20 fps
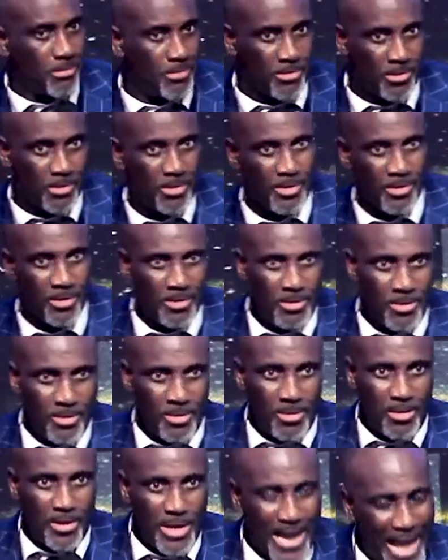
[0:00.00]
In that air,
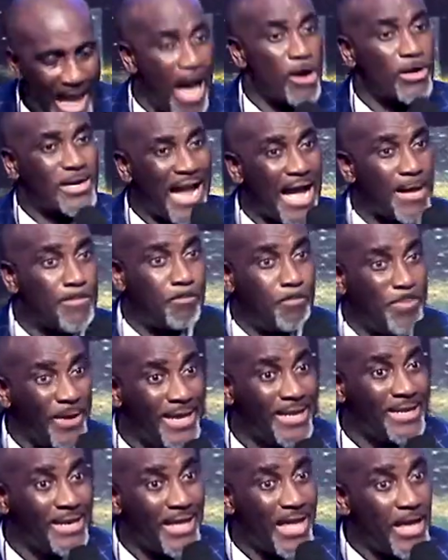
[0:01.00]
we, we dominate the
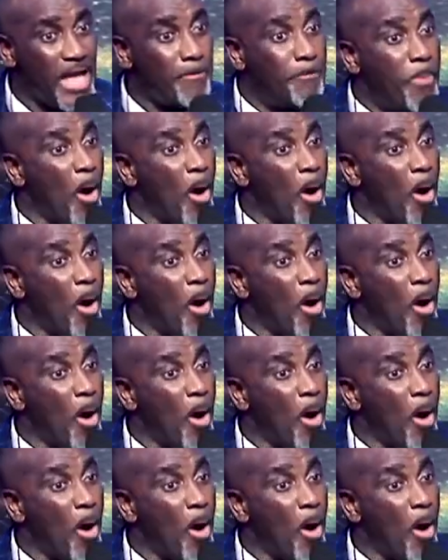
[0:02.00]
place. We're